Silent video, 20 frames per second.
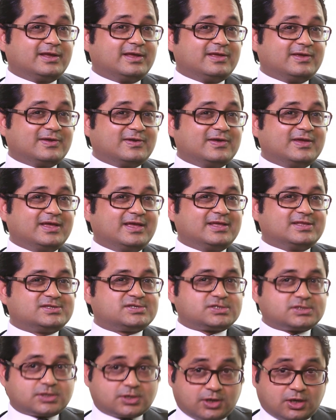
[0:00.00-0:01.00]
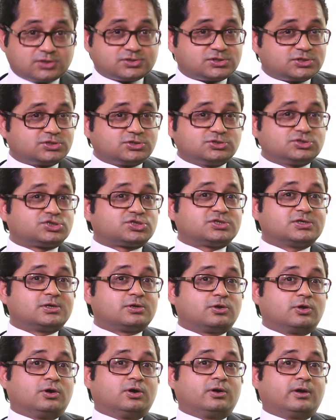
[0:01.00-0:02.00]
It's constitutional
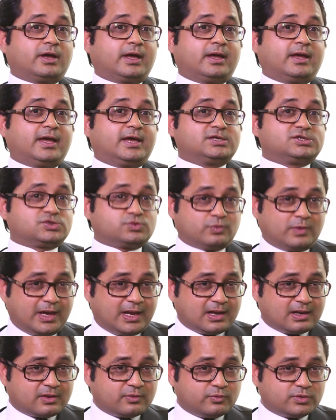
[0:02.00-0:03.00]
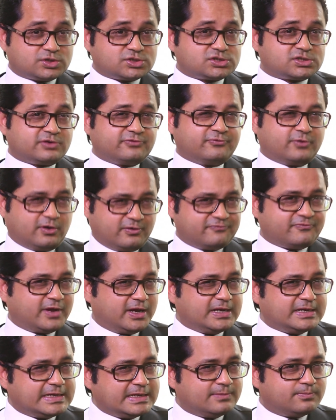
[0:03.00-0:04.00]
law as well, which is involved,
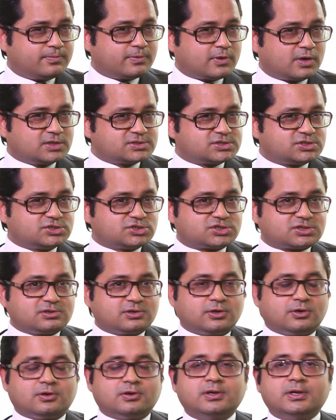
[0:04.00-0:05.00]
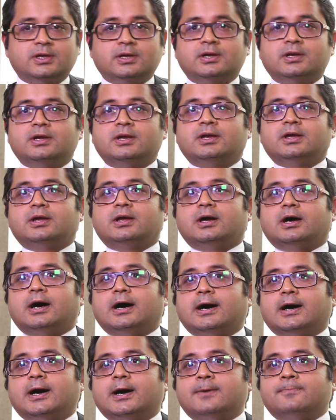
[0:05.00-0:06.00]
very deep constitutional law.
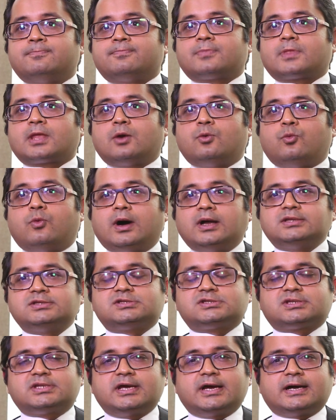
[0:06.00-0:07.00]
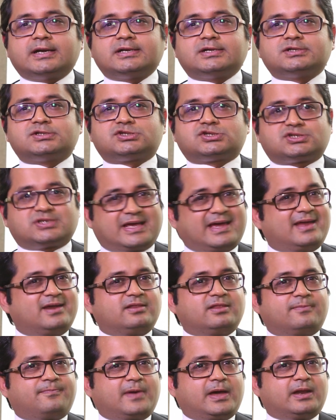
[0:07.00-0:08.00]
Once they
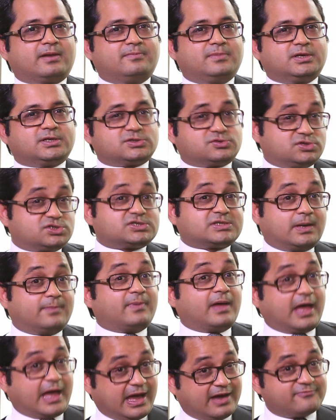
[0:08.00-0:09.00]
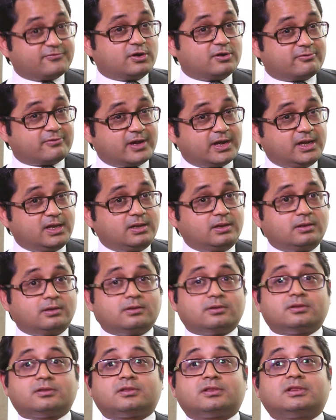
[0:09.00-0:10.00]
understand the parameters, which some have already,
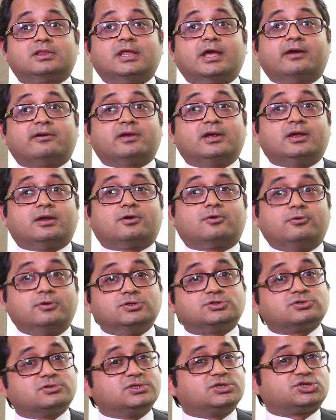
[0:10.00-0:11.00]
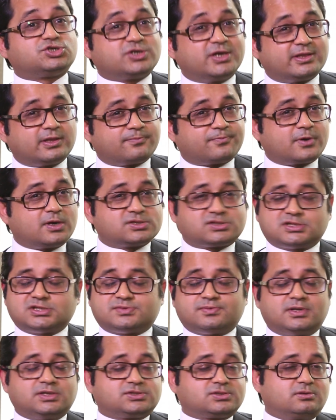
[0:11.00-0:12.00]
they are going to initiate the process,
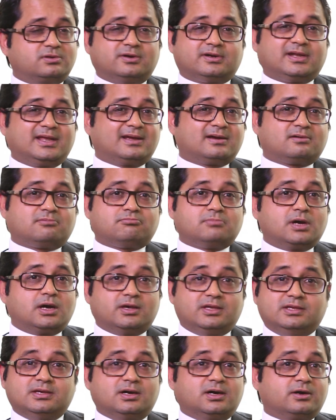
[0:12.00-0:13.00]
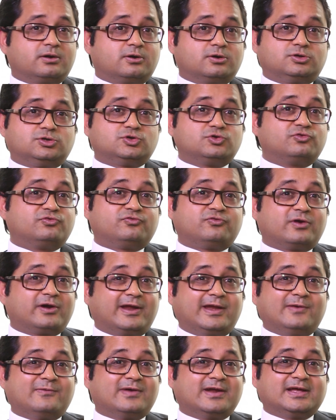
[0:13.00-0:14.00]
but it's going to take a year or two for
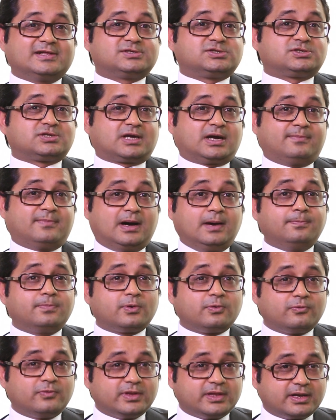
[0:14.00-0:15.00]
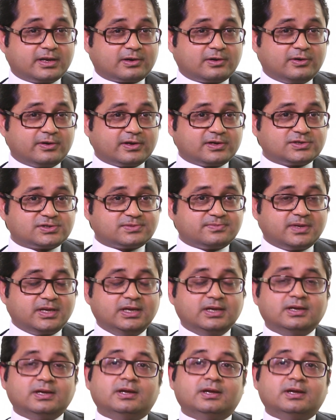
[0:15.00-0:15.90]
anyone else to come up with it, according to me.